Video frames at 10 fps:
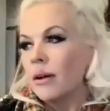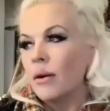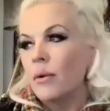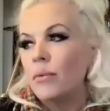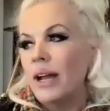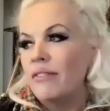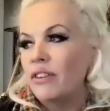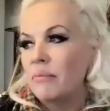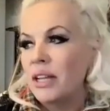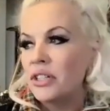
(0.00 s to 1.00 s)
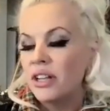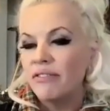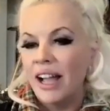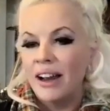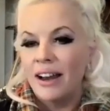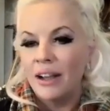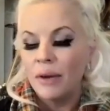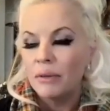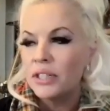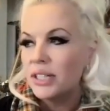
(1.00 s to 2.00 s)
what information you'll find on it.
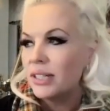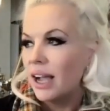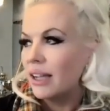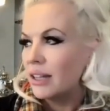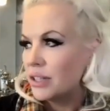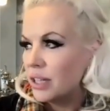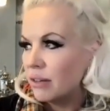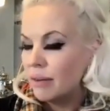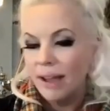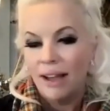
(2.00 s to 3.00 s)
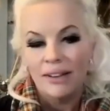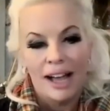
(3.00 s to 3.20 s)
We were just talking too about